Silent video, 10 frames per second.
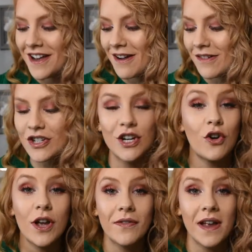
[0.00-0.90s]
I'm literally
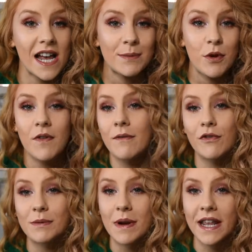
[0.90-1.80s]
not giving Casper a run
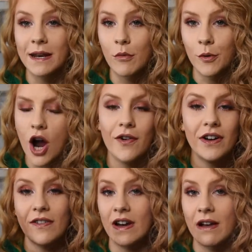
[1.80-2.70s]
for his money anymore. I
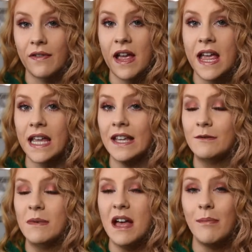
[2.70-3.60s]
really, really love it. It
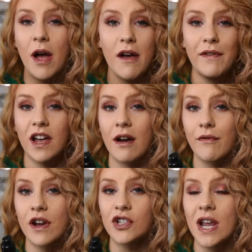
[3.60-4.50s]
gives me that perfect
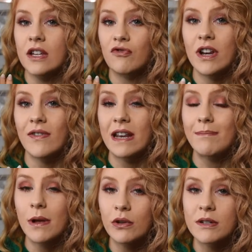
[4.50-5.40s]
coverage. It's really,
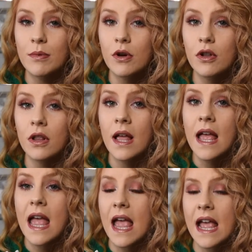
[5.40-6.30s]
really buildable.
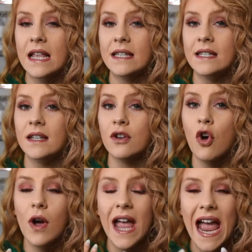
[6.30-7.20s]
It's
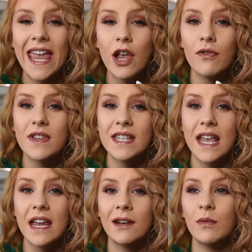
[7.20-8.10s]
not cakey on the
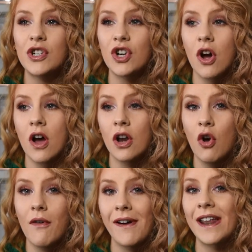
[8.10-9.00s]
skin, which a
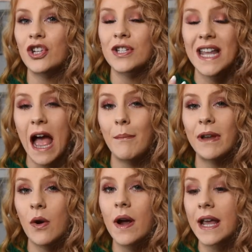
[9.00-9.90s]
lot of foundations can
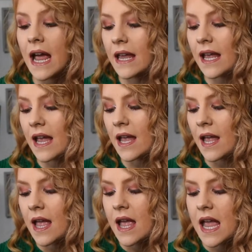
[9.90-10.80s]
be quite cakey.
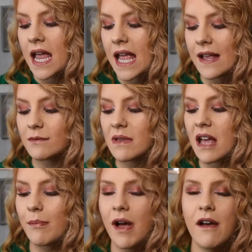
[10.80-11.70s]
It gives me
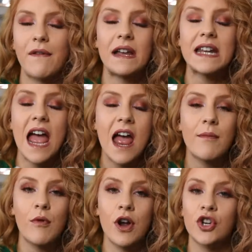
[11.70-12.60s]
that perfect
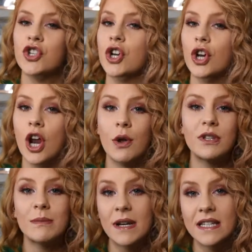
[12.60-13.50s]
airbrushed glow
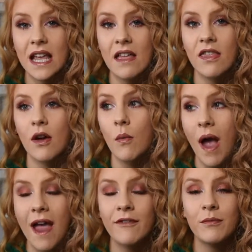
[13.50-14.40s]
to my skin that
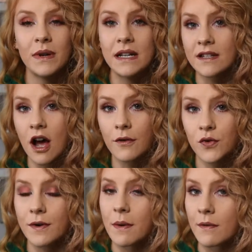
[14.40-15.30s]
everybody's
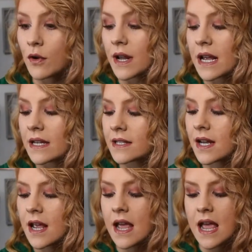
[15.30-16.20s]
after, if we're honest.
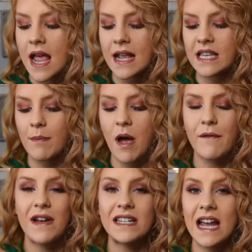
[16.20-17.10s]
It's that
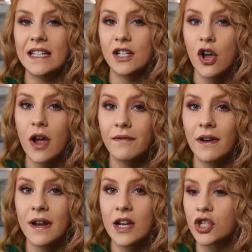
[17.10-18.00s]
perfect day to night
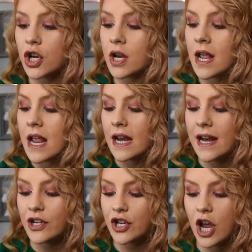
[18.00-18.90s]
foundation.
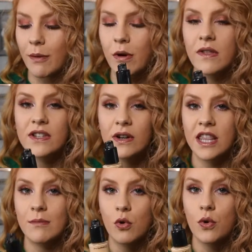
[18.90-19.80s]
Literally, I can put this on
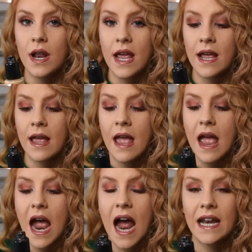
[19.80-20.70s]
in the morning
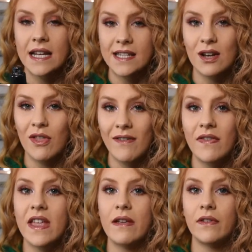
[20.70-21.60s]
and it's still there
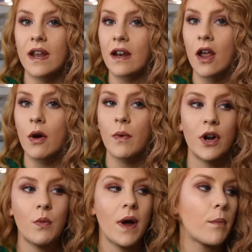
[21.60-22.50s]
in the evening. Like when
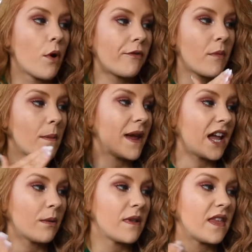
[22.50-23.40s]
I wipe off my
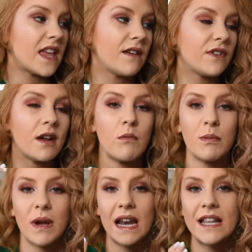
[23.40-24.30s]
makeup in the evening with
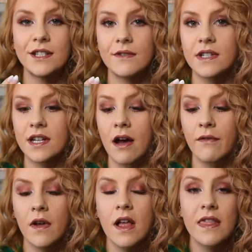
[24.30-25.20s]
my cleanser and
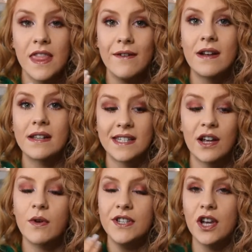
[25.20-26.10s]
stuff, there is
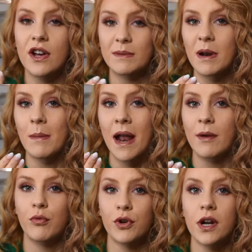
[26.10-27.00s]
still a sizable amount
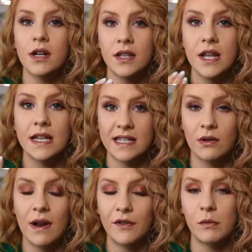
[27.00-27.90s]
of product that is
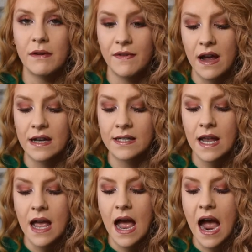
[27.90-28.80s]
still left on my face.
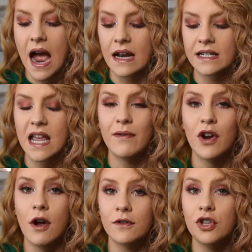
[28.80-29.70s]
And
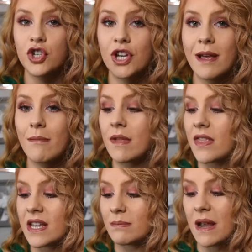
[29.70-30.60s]
even after the gym,
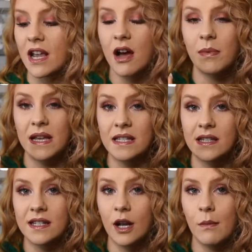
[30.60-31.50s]
this makeup is
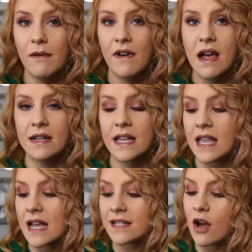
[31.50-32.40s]
still on my face.
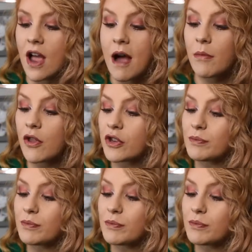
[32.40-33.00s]
Yes, I am one of